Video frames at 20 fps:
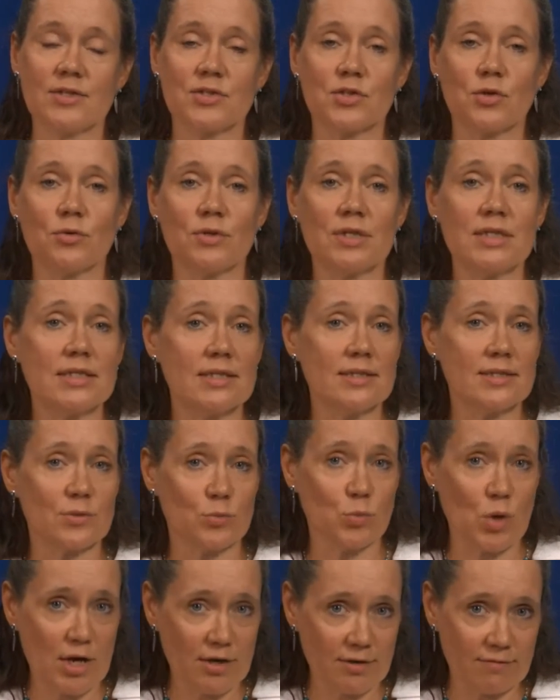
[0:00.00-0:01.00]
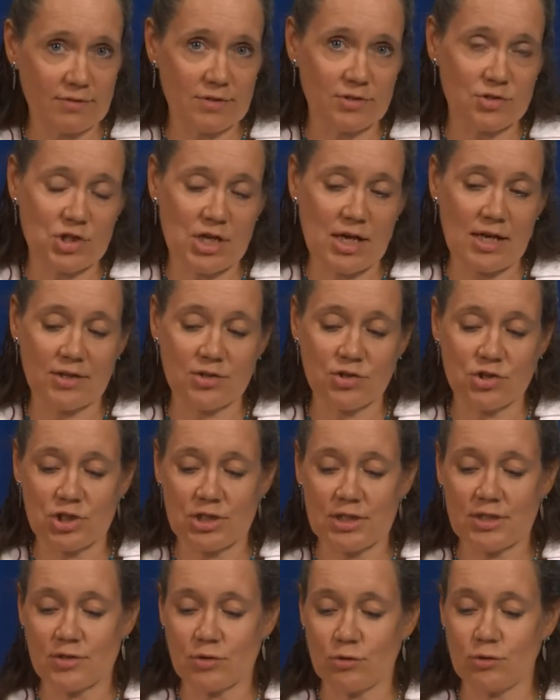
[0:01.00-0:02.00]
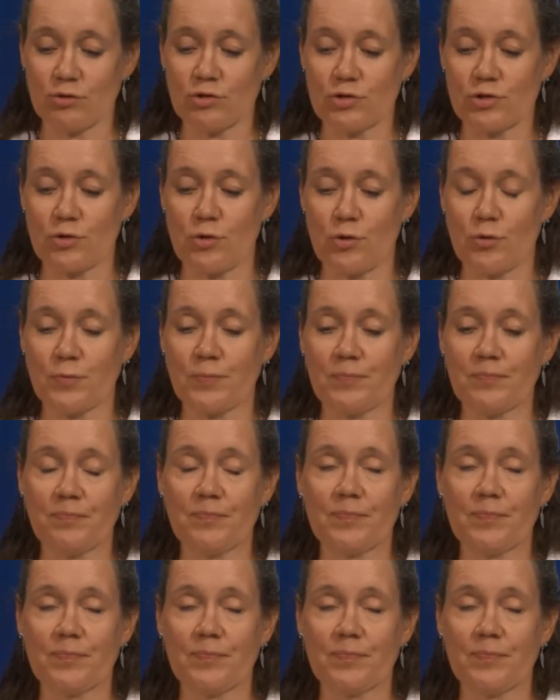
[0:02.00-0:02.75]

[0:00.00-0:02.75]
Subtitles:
So this is one of the challenges also,